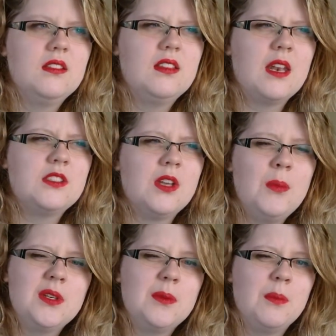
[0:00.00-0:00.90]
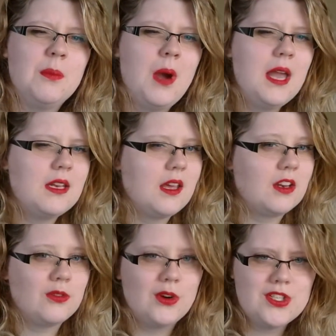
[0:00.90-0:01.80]
that somebody might have
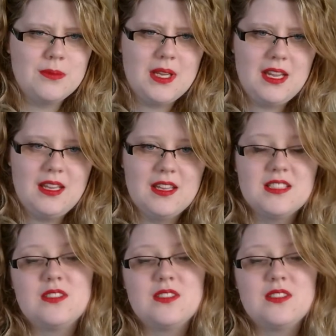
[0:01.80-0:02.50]
a crush on me.